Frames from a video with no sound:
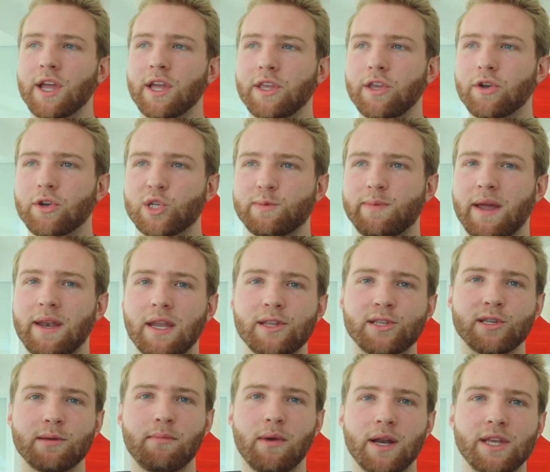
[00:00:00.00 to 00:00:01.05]
You're spending
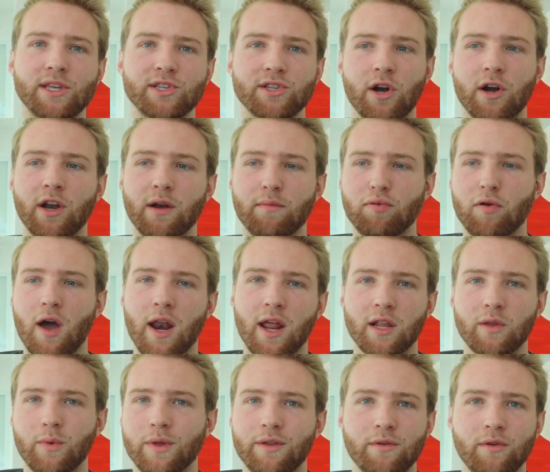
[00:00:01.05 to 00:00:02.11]
some money starting a
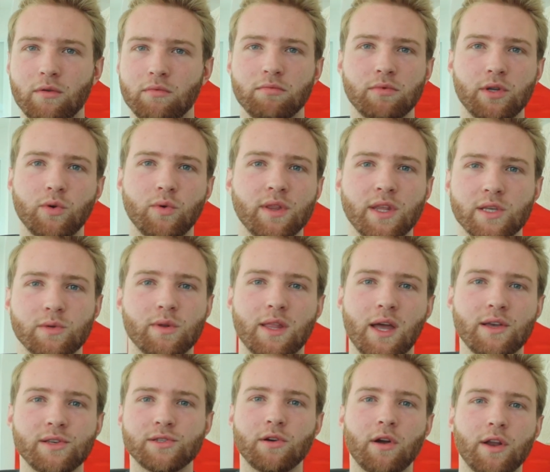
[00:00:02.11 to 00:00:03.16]
product, whether you're doing this with
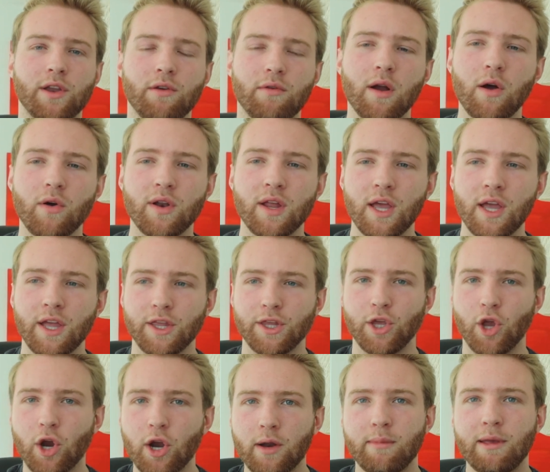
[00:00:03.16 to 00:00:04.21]
us or on your own,
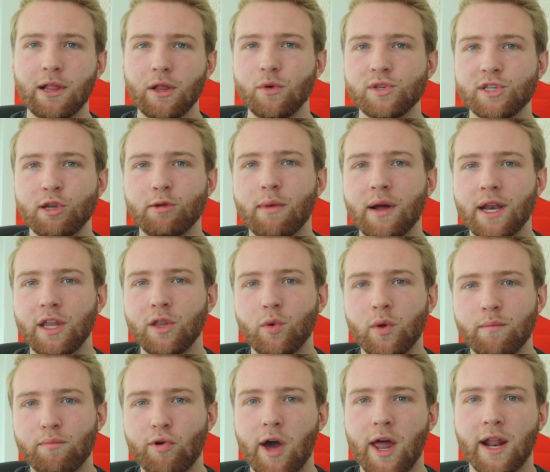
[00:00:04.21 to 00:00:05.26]
you're gonna be losing money
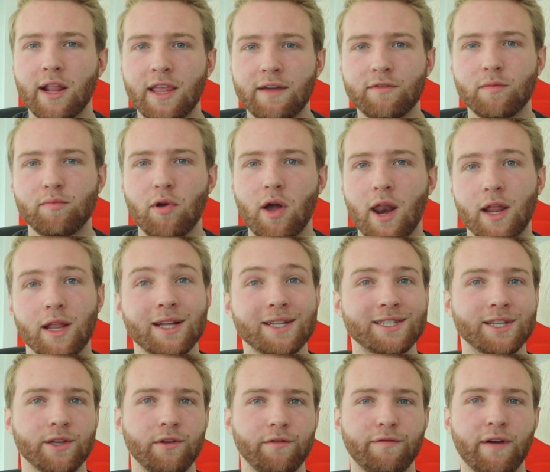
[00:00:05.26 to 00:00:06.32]
doing product after product
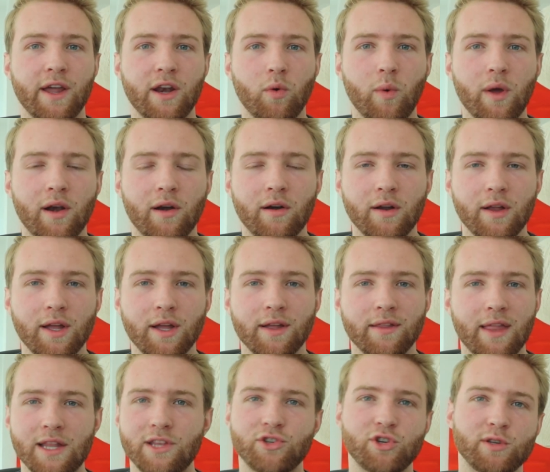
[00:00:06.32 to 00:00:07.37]
until you find a winner.
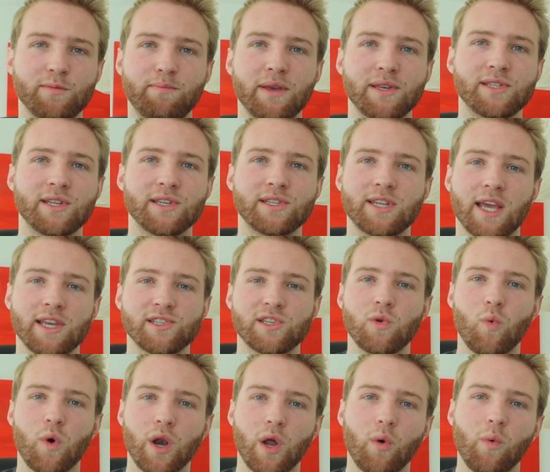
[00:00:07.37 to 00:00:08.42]
That's just business
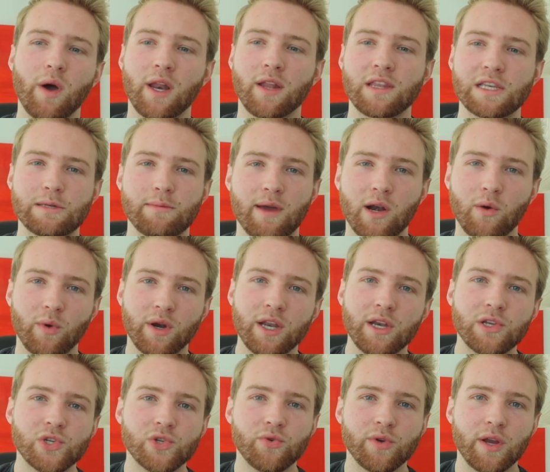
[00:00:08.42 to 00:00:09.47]
testing 101. It doesn't matter what
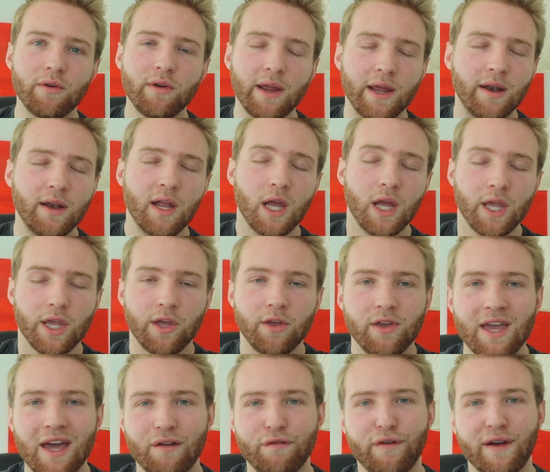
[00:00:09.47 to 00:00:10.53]
industry you're in. You
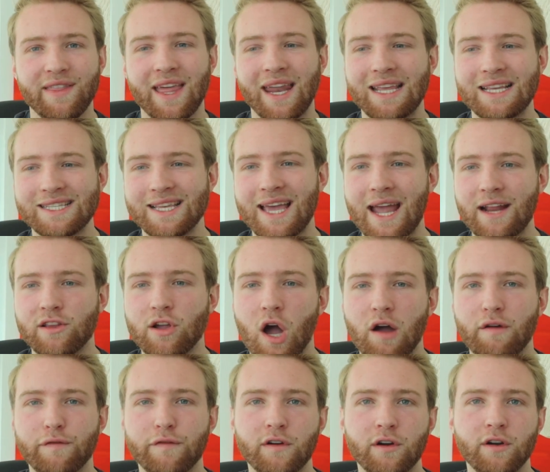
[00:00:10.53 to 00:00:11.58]
got to find that exact
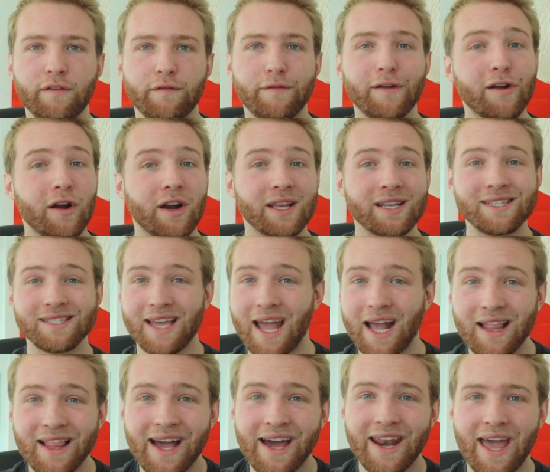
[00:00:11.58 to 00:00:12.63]
offer, figure out
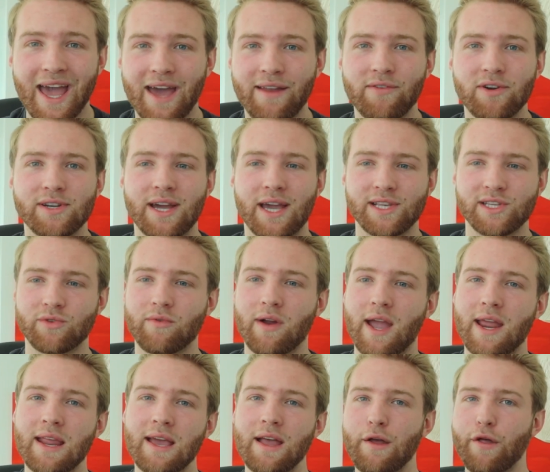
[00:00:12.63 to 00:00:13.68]
exactly how to advertise it
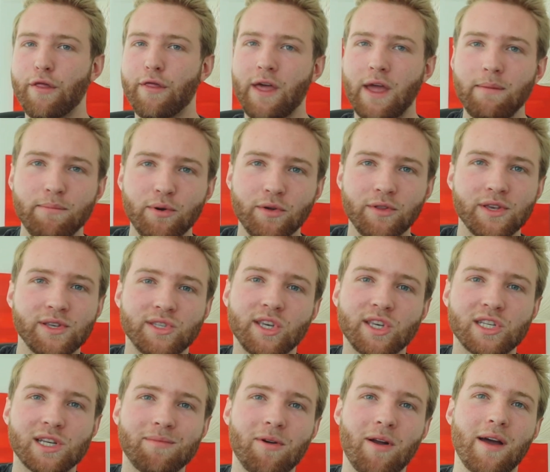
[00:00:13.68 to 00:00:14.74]
right, then build a
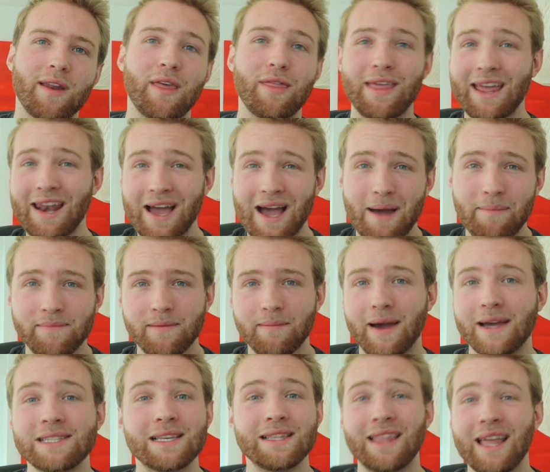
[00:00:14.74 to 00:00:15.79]
system around it, then
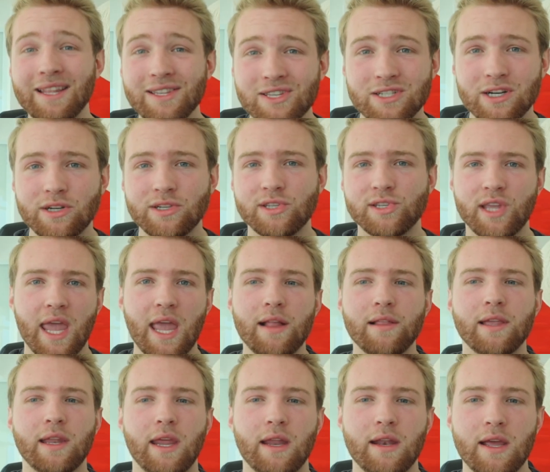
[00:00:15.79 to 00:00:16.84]
optimize it, then start
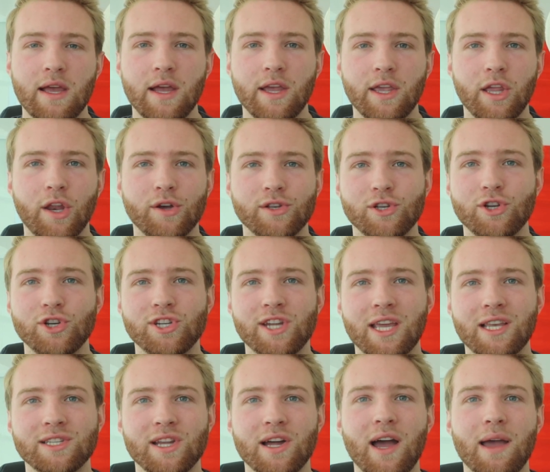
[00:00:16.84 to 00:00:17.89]
scaling it. So it just
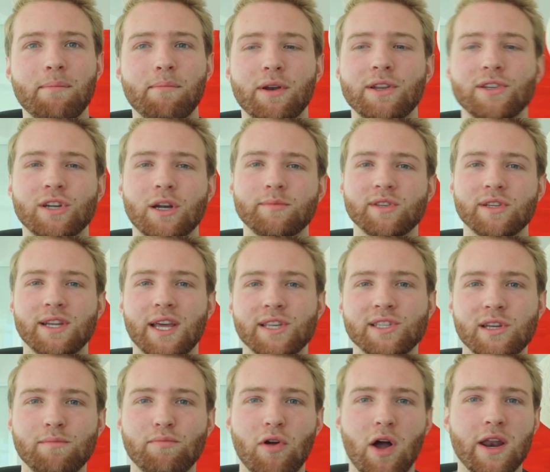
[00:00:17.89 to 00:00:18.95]
takes time. But in terms of
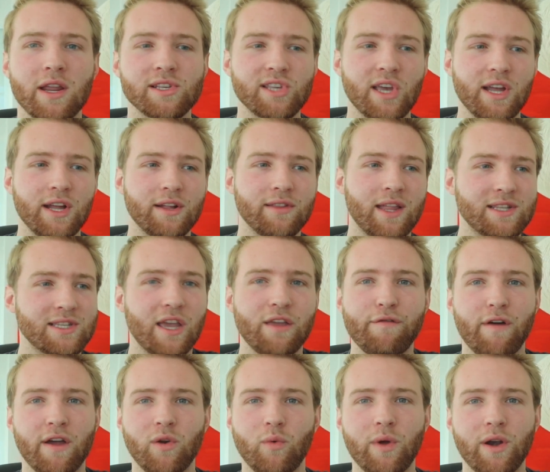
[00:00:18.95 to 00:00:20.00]
testing products, that's how you
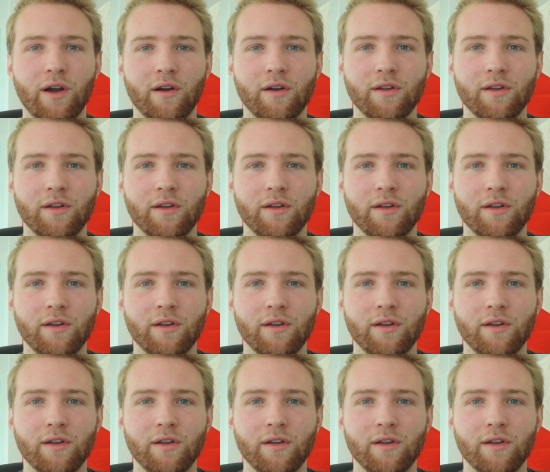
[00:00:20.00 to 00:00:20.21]
find a winner.